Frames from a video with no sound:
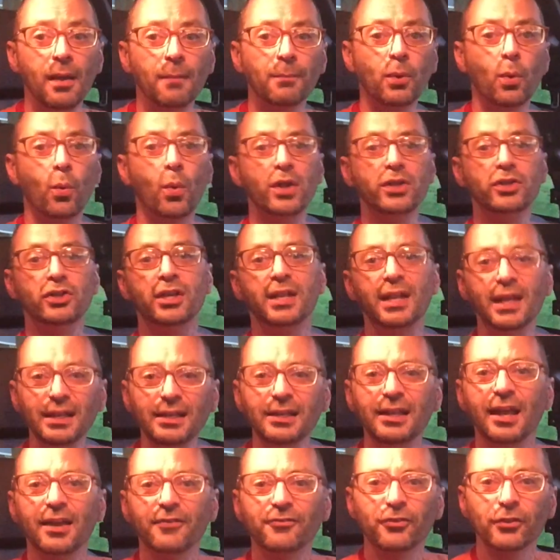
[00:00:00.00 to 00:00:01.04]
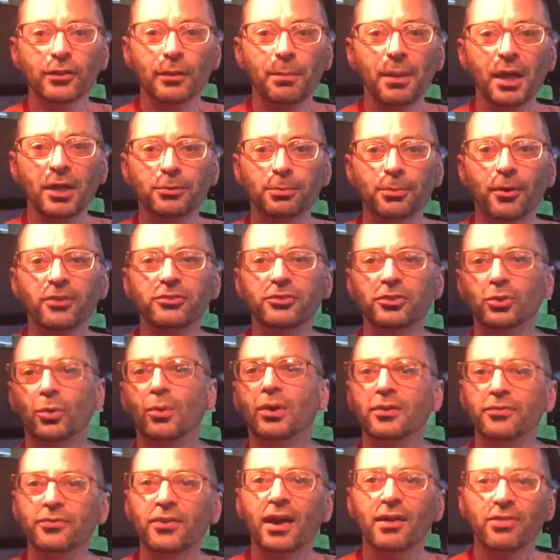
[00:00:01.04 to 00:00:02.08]
But what you didn't get for the base price of
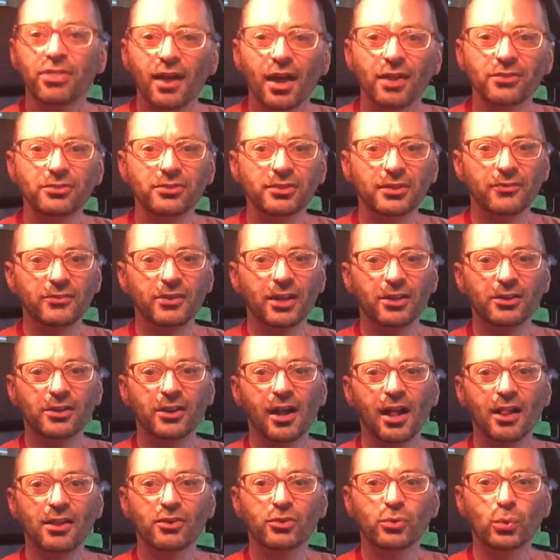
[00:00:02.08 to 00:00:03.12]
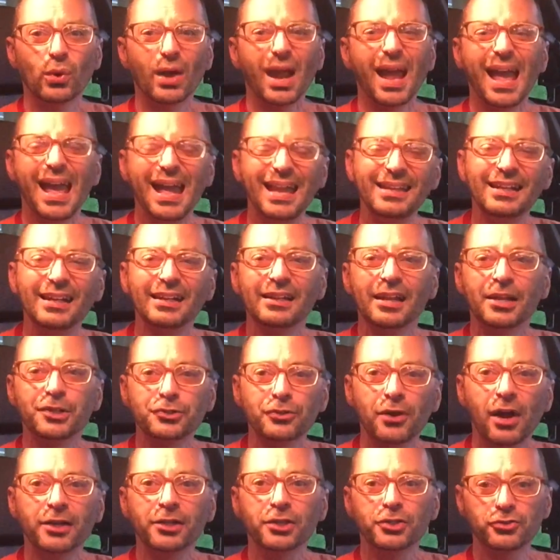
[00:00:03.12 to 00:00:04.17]
$25,700 were any
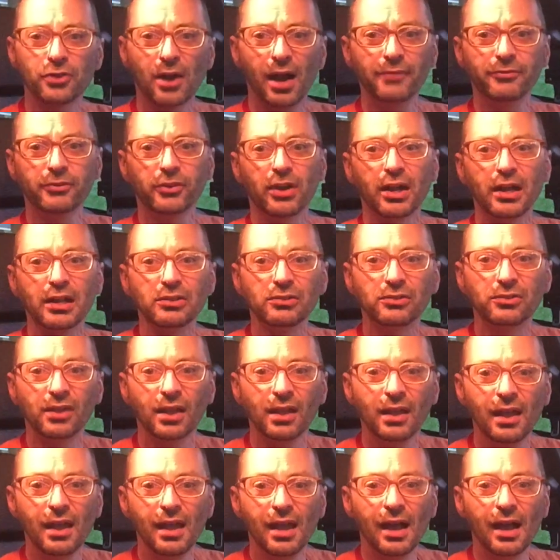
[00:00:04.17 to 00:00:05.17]
electronic driver aids.